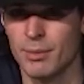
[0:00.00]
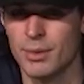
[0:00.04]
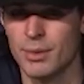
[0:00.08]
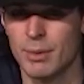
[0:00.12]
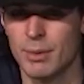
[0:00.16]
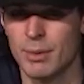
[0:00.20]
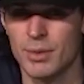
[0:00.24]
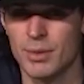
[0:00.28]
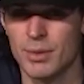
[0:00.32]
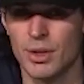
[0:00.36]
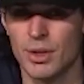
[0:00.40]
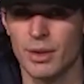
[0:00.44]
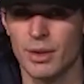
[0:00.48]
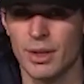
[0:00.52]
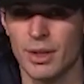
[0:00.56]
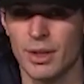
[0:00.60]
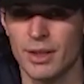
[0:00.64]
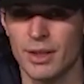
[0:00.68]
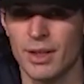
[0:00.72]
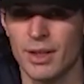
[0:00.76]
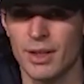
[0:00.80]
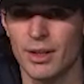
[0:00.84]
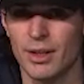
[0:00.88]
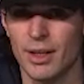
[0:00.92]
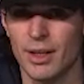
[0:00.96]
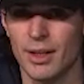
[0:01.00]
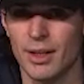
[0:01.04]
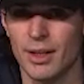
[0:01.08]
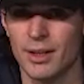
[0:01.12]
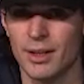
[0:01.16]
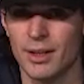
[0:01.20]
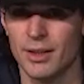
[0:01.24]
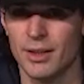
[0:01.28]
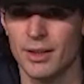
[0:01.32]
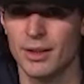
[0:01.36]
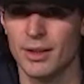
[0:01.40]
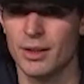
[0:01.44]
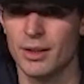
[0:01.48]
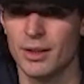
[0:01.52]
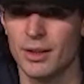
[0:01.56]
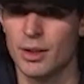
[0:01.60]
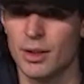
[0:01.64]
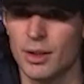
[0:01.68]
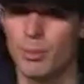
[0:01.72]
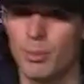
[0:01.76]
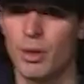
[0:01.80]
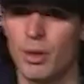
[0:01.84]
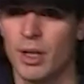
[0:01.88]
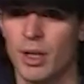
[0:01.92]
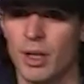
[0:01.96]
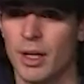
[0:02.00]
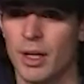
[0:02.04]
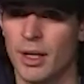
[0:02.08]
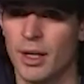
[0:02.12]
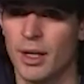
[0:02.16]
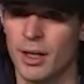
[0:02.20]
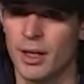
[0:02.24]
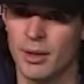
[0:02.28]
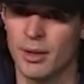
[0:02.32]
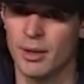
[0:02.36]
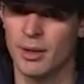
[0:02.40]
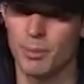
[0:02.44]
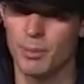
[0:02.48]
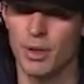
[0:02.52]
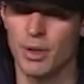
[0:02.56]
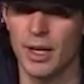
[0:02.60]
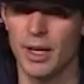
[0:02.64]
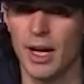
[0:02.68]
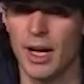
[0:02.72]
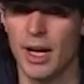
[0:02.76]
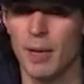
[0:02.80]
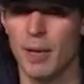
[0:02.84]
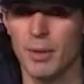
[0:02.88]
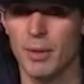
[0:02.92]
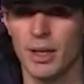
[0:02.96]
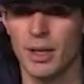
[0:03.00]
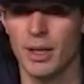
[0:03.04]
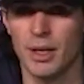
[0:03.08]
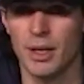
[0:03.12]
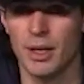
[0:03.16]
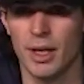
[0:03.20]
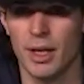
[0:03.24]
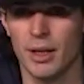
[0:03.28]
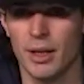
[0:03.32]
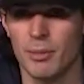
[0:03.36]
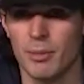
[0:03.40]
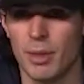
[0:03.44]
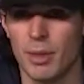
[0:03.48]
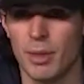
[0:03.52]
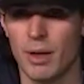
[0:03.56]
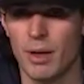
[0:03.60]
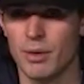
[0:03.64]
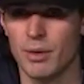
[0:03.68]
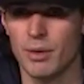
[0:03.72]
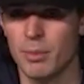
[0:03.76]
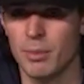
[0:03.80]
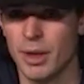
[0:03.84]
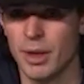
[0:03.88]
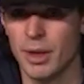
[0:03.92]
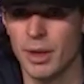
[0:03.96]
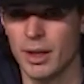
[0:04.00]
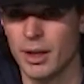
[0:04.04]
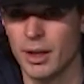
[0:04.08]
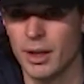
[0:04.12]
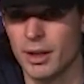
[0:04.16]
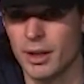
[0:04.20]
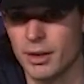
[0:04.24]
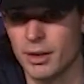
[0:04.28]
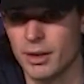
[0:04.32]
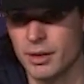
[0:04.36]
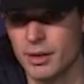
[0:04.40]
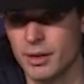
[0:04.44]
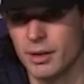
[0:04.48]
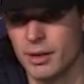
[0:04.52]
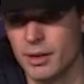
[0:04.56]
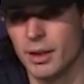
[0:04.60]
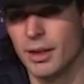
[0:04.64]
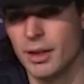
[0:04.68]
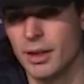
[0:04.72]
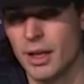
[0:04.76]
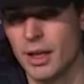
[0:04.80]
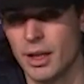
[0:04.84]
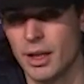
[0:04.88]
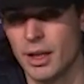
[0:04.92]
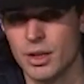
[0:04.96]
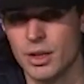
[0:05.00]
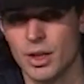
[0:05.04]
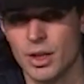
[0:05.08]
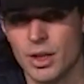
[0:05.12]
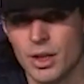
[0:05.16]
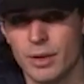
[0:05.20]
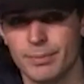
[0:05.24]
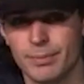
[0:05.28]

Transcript: sure that they're pretty happy tonight and proud to be in the NHL.